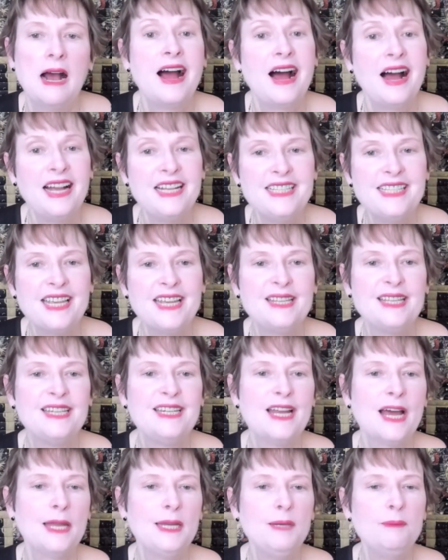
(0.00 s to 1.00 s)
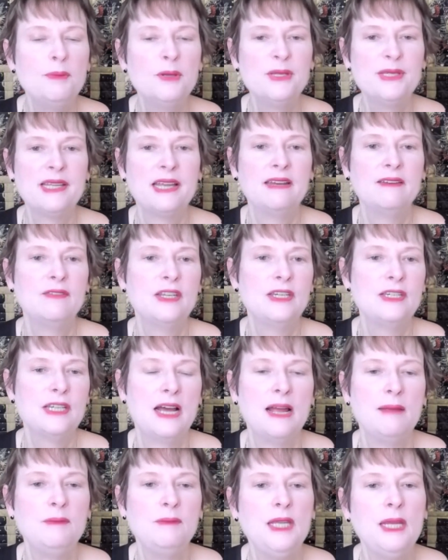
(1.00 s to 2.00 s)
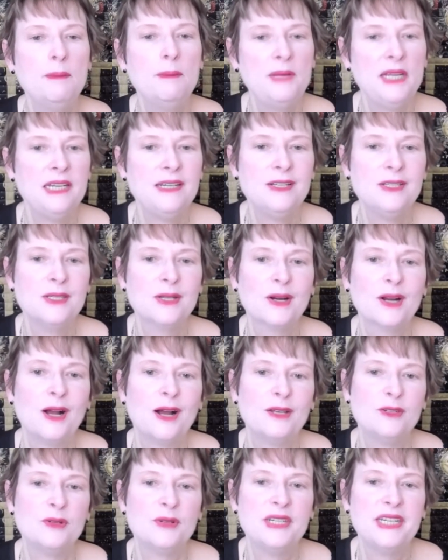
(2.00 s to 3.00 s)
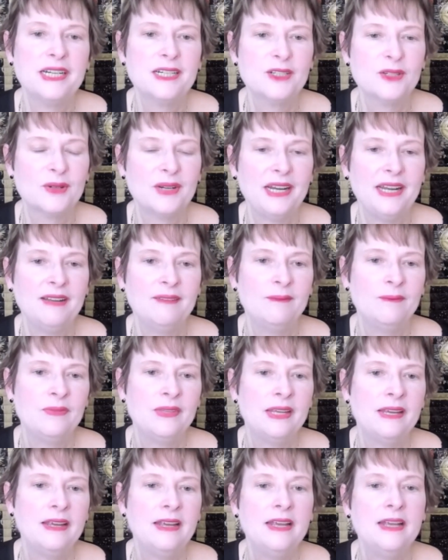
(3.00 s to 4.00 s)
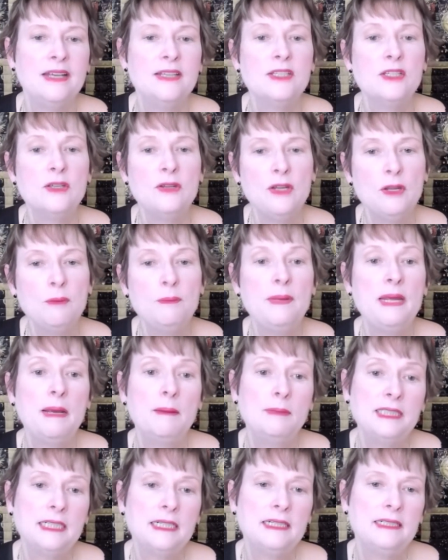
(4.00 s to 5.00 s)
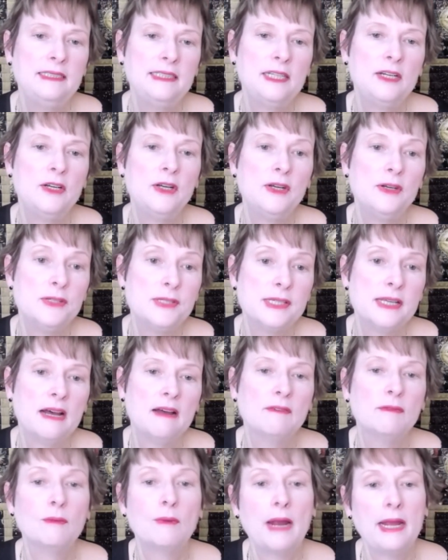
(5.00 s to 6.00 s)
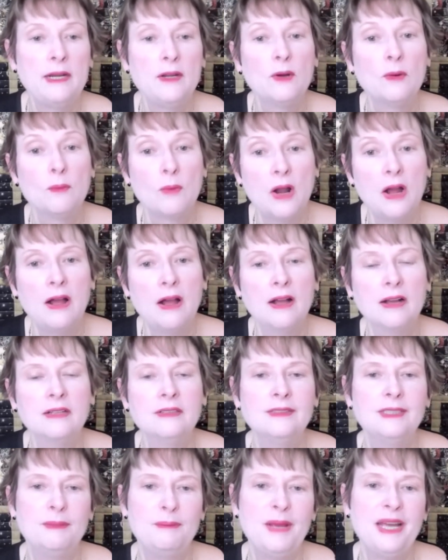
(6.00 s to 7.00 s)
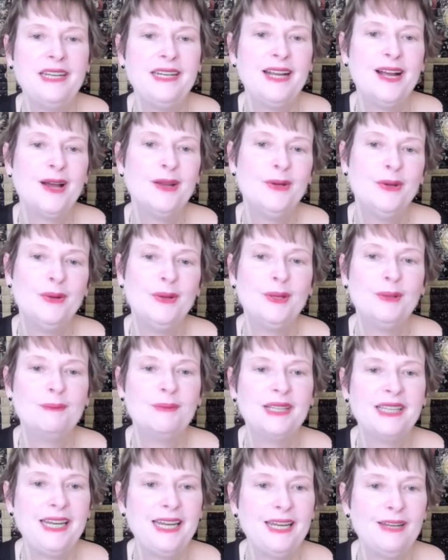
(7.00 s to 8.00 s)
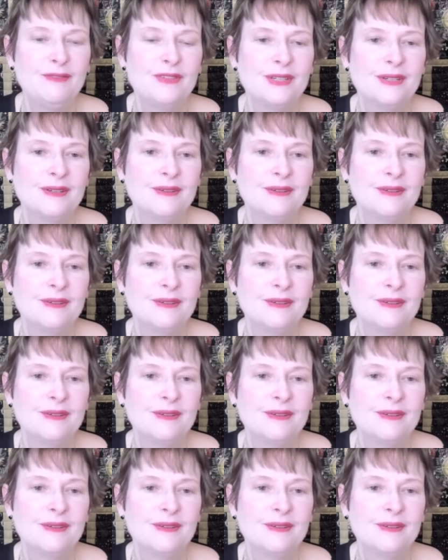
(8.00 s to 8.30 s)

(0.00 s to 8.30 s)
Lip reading: I'd say that 90% of the time the opinions are contradictory, so you'd be able to consider yourself right or wrong depending on who you believed.